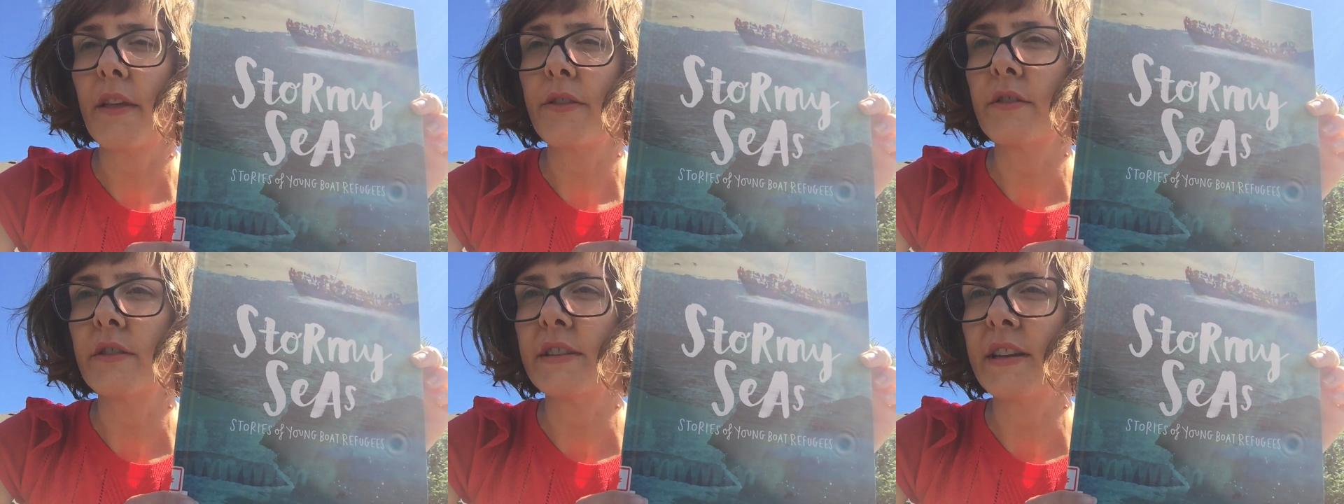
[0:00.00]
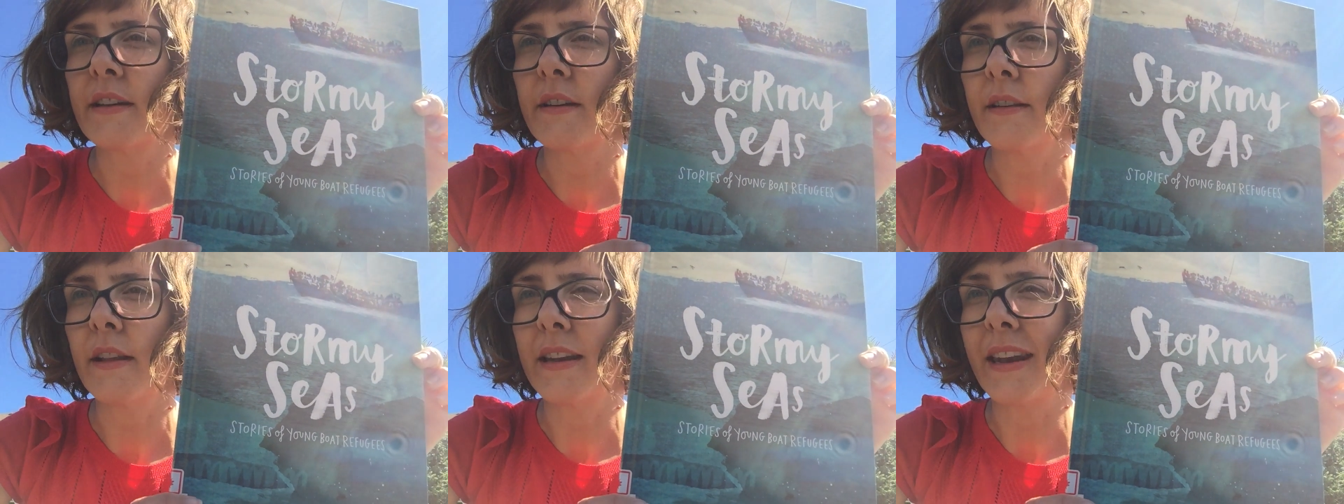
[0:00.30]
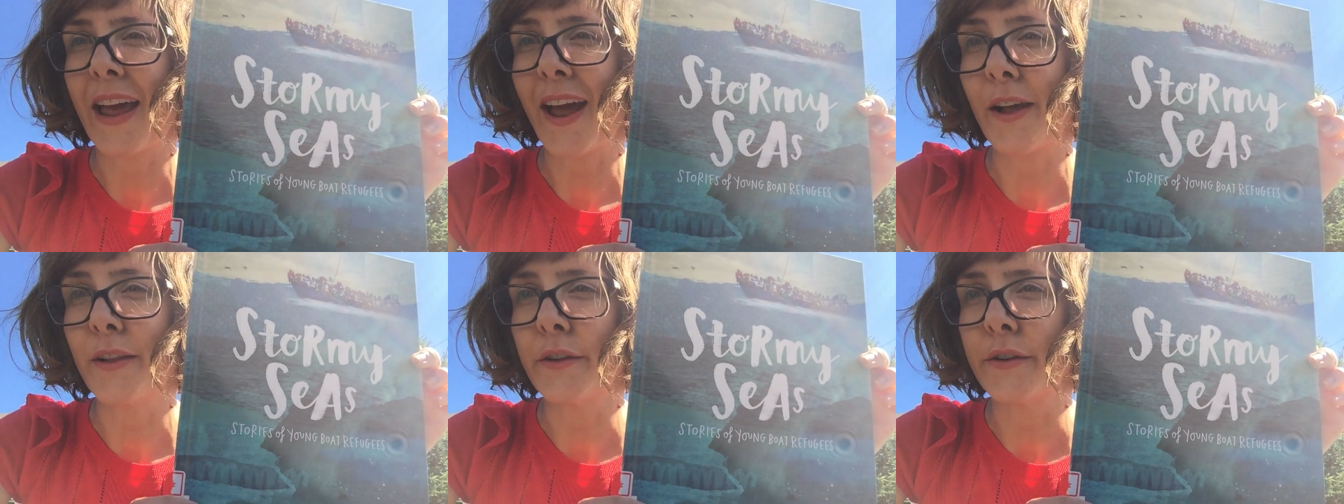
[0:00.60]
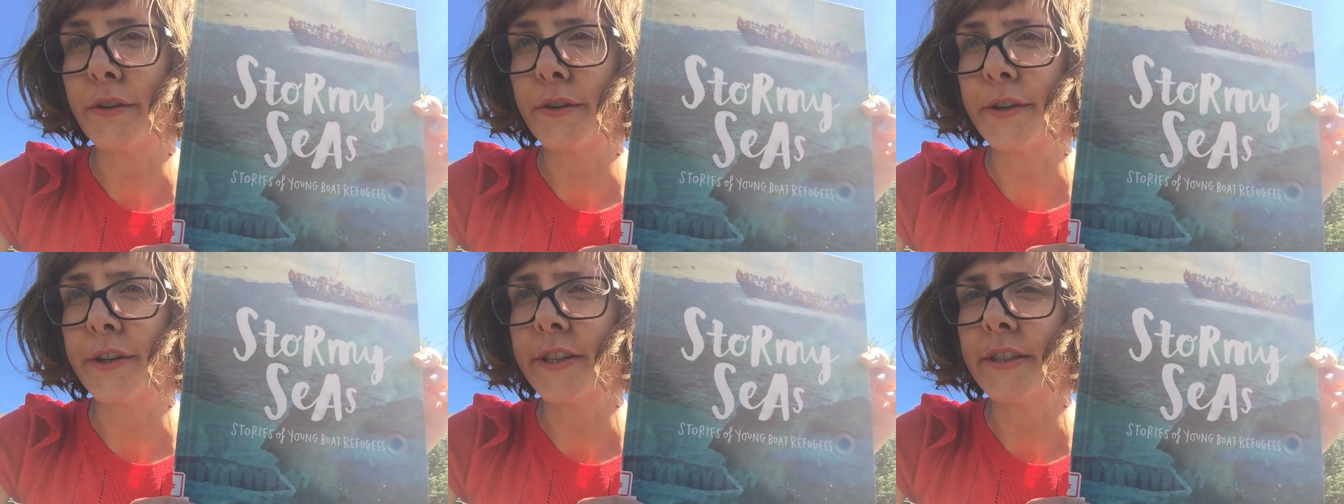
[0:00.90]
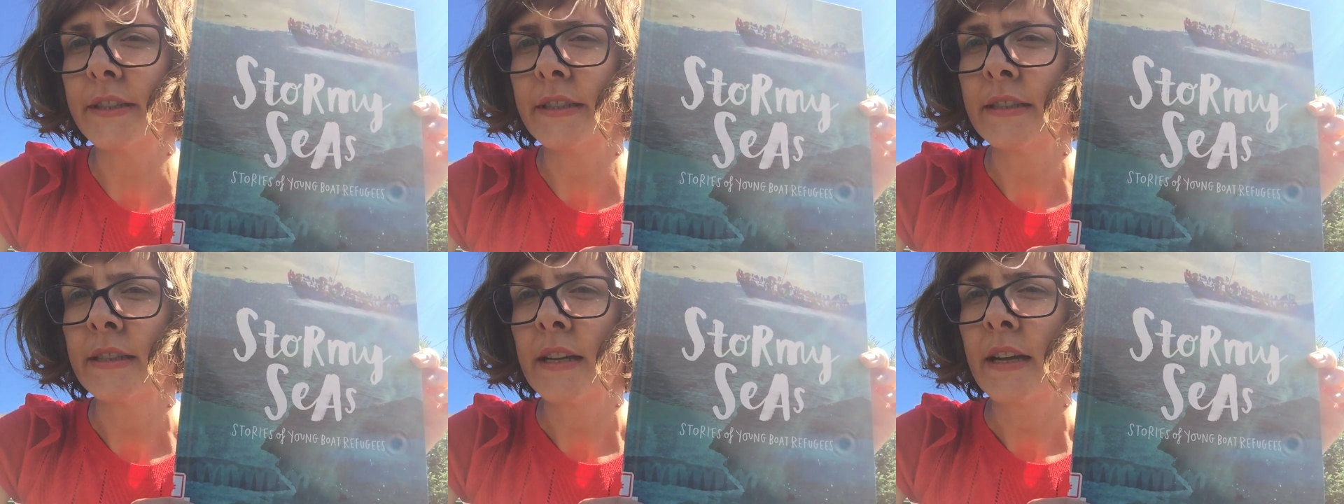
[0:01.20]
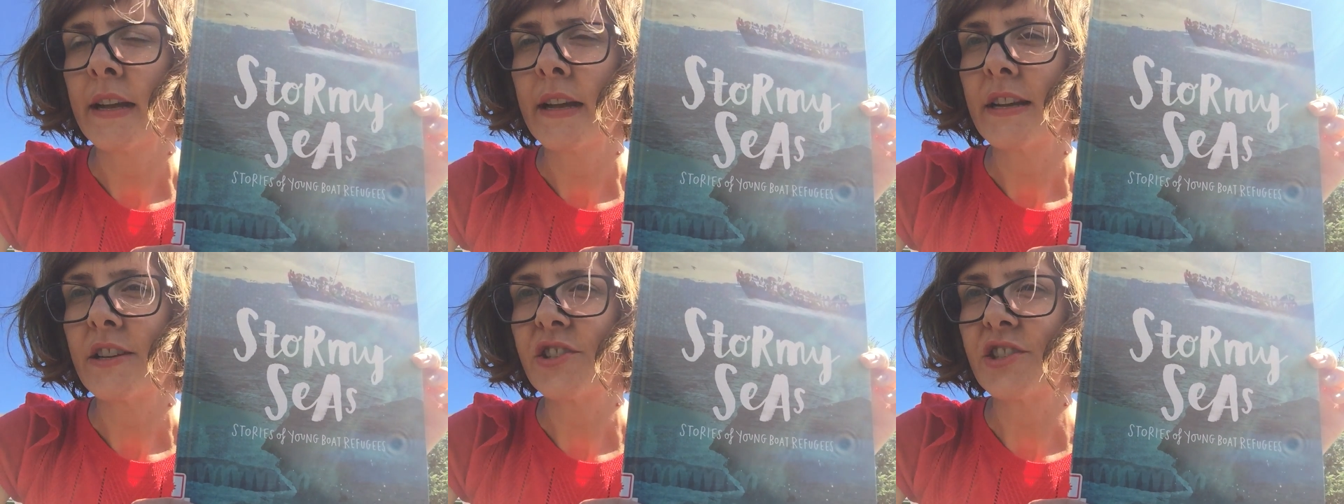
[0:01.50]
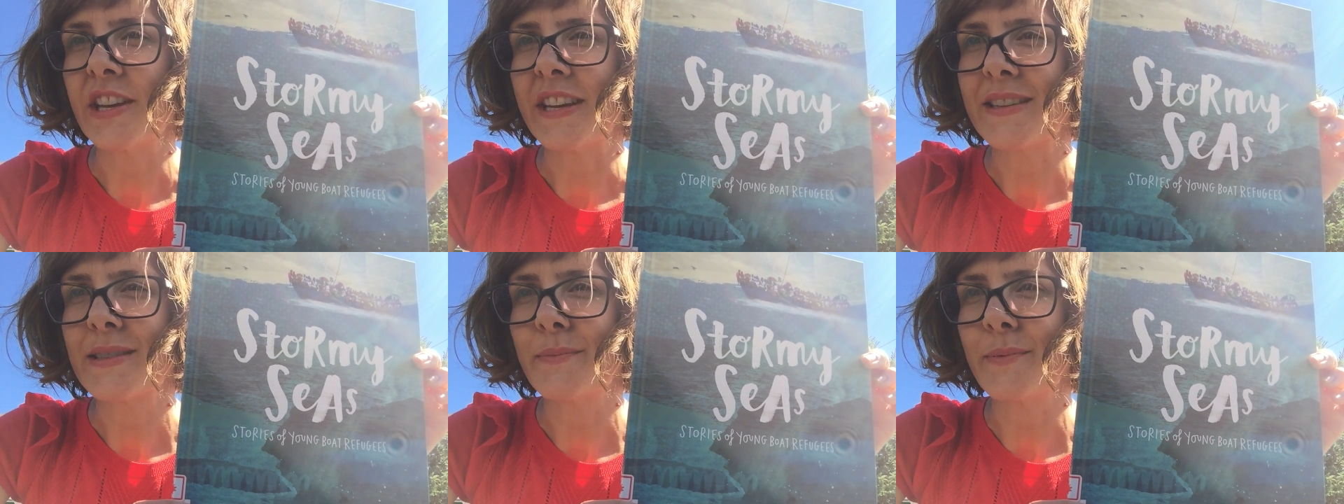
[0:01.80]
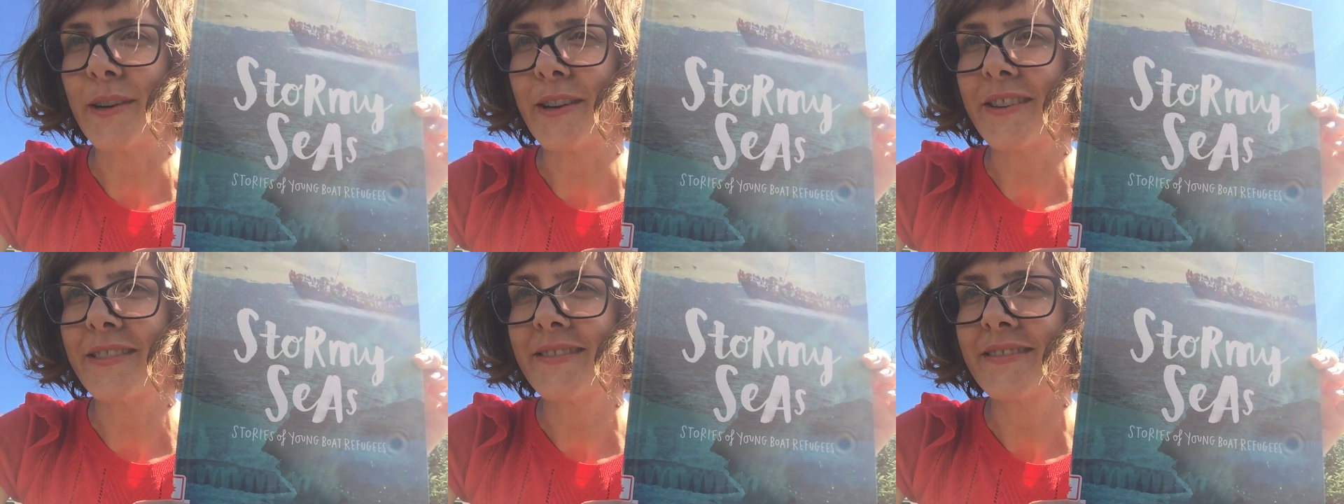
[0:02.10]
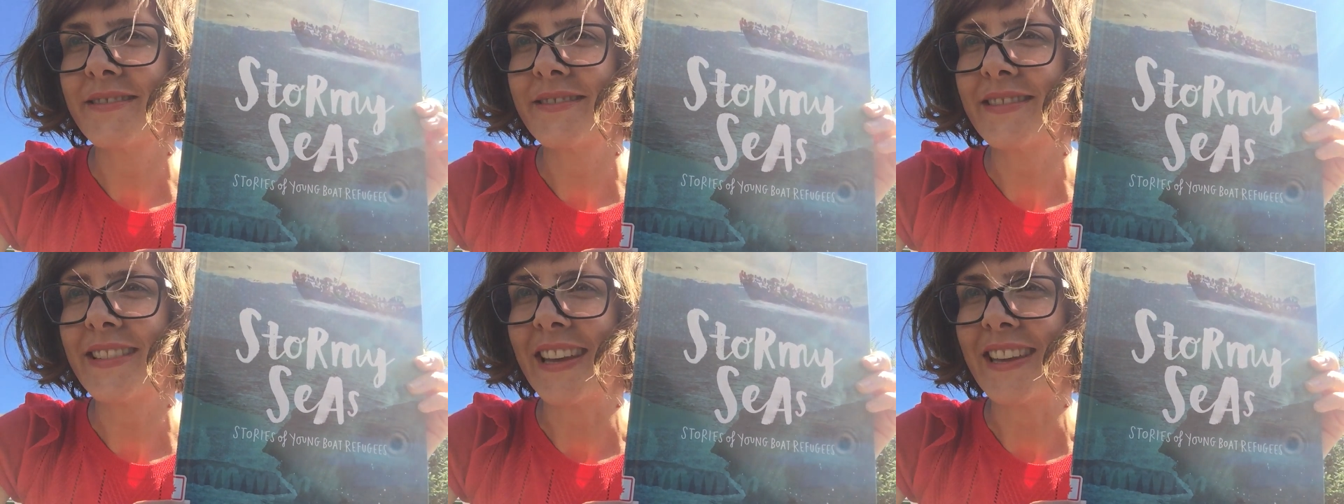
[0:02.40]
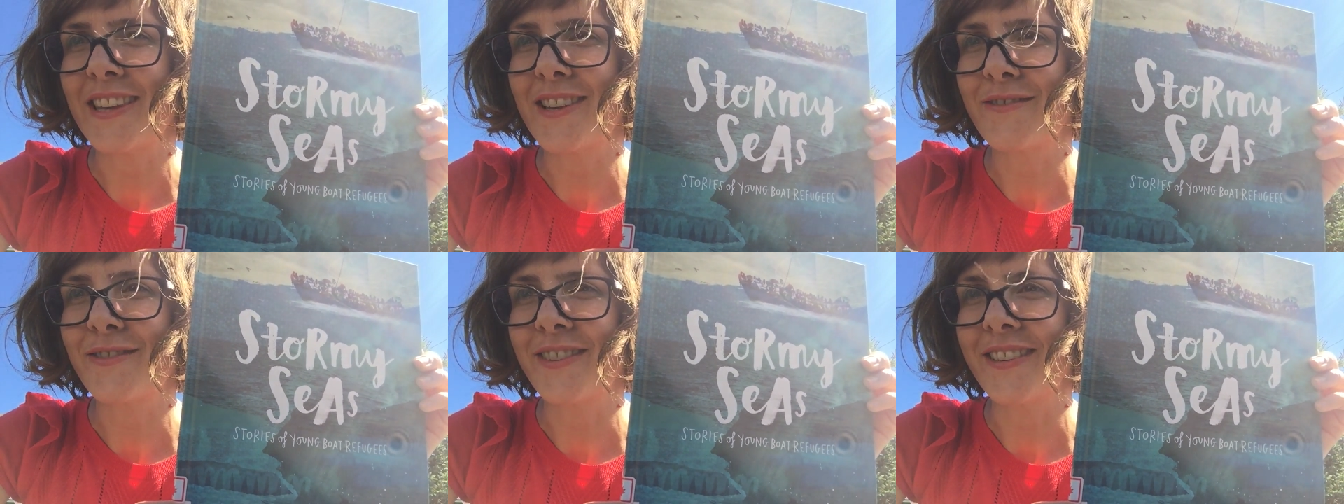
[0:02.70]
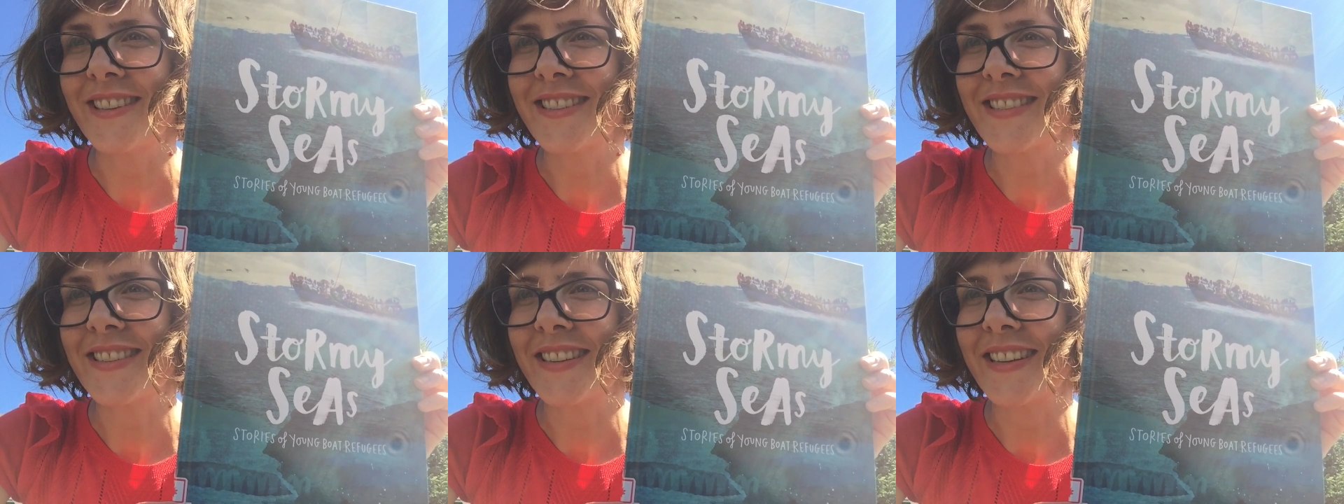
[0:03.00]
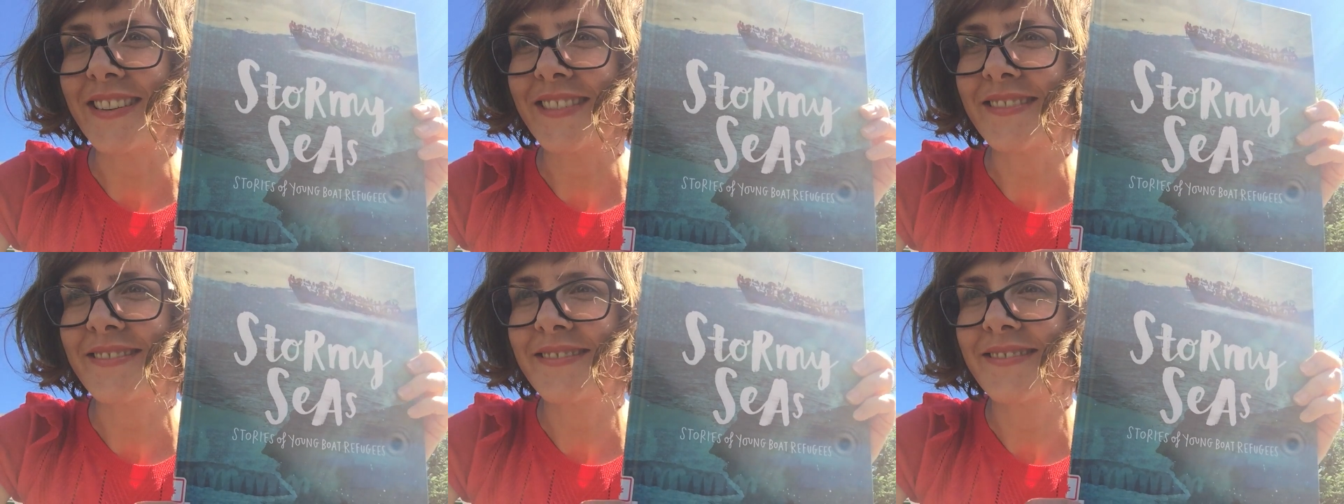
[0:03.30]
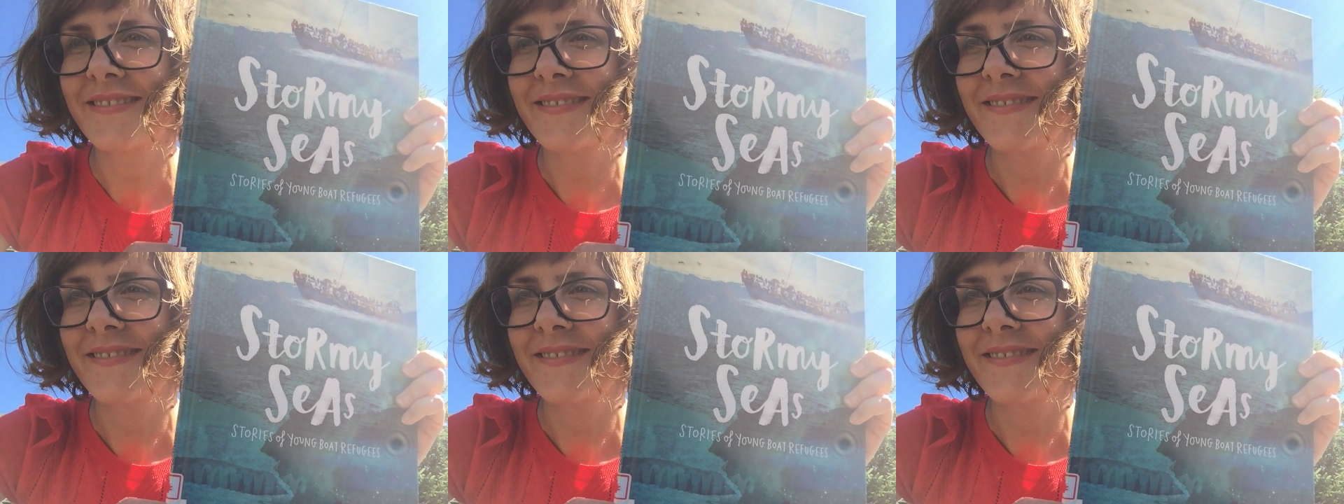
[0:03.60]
Leatherdale and Eleanor Shakespeare. Thank you for listening.